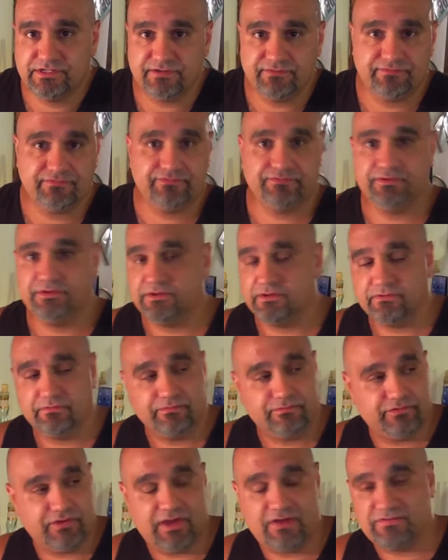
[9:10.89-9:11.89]
If
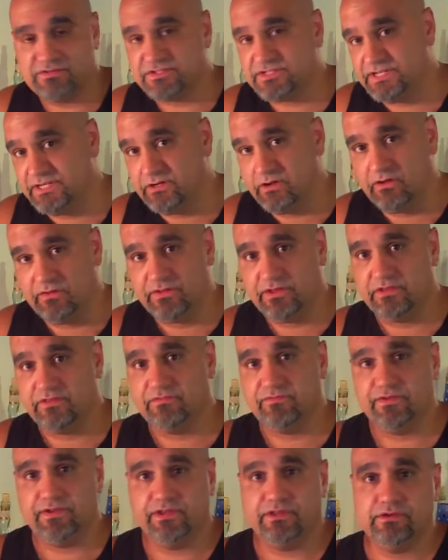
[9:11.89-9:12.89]
you haven't seen all the
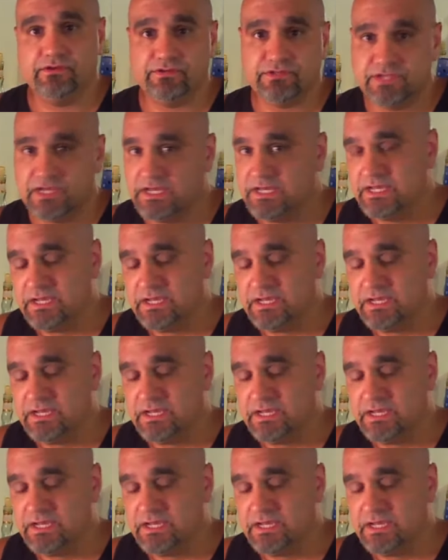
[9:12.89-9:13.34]
other videos,